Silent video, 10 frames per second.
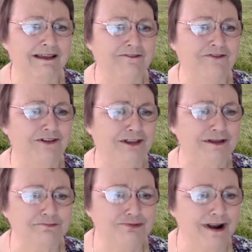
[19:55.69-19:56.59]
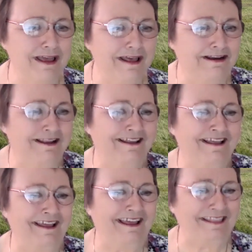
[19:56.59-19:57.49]
If it's the bread
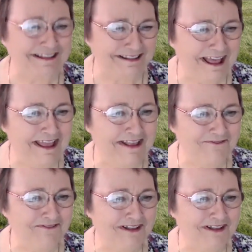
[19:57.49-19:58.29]
and the life.